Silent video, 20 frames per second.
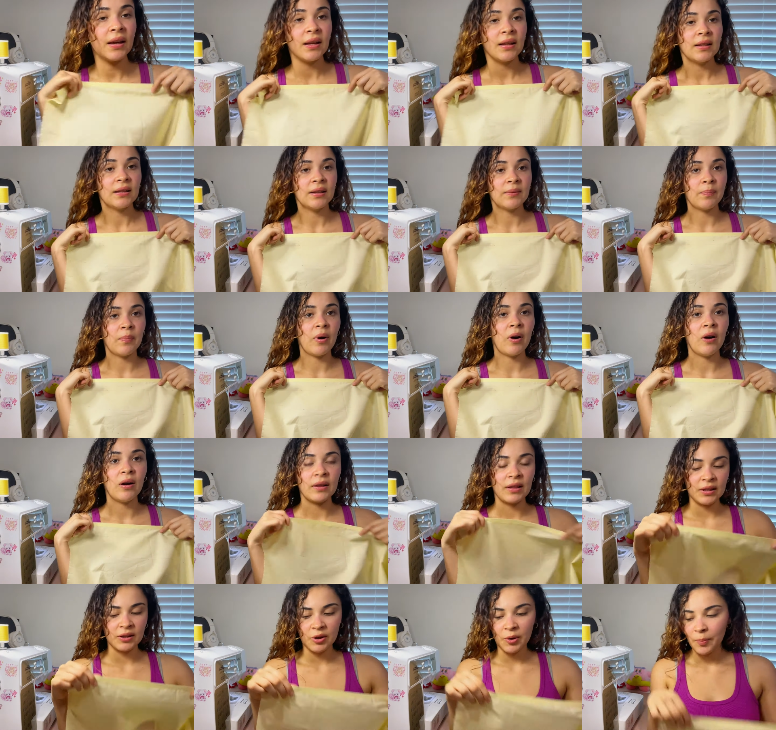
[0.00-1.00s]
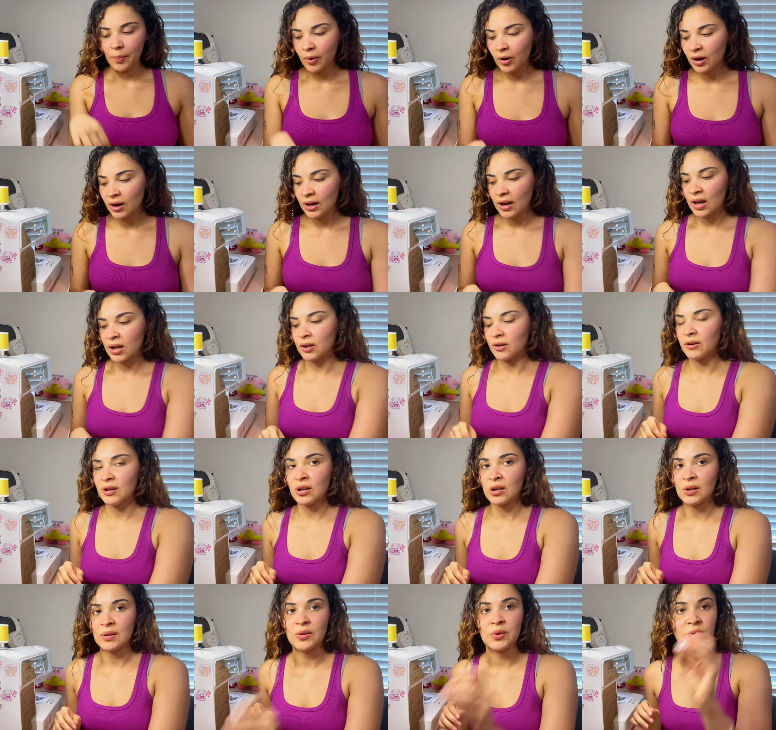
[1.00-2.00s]
the top part, I'm
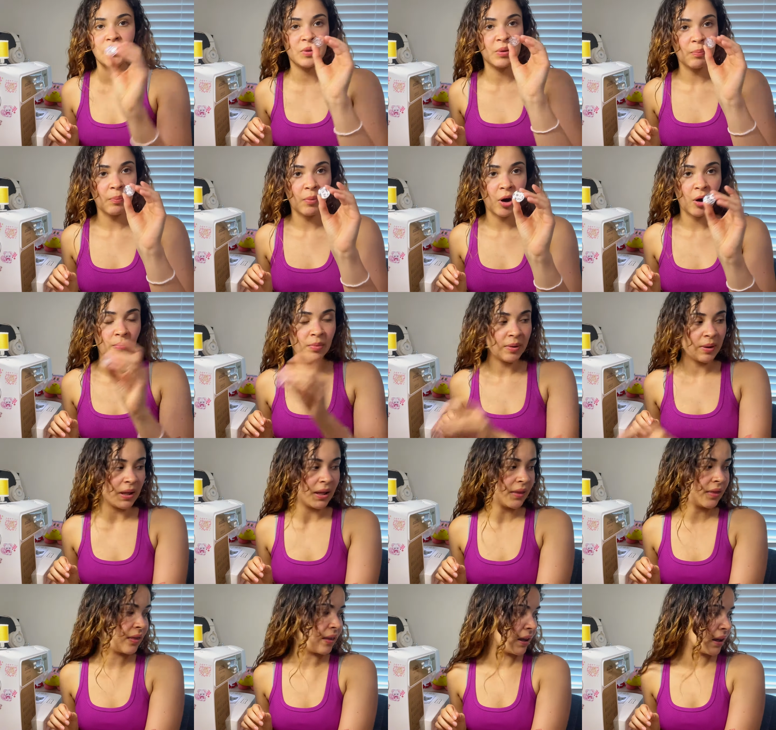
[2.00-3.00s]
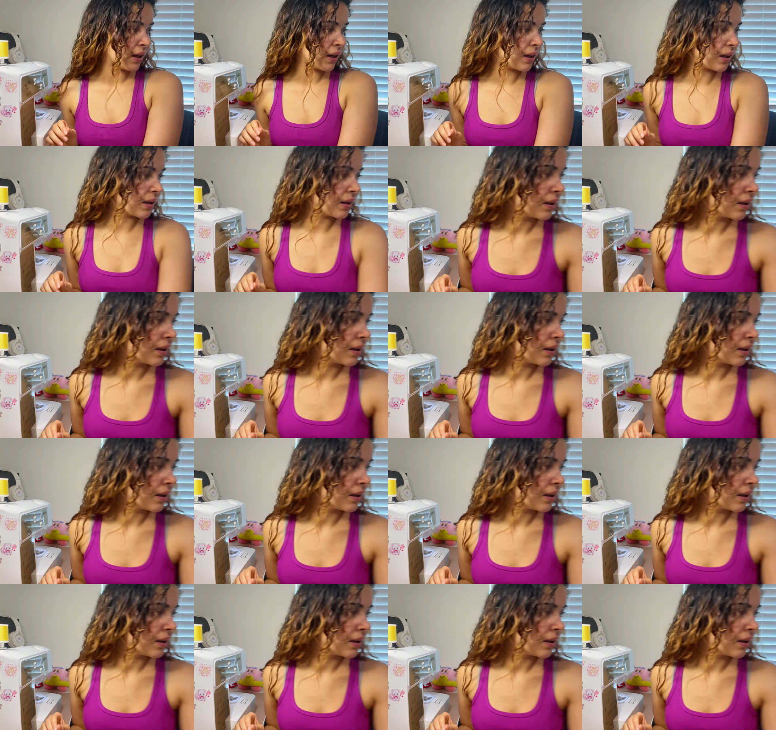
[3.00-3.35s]
gonna do the bobby thingy.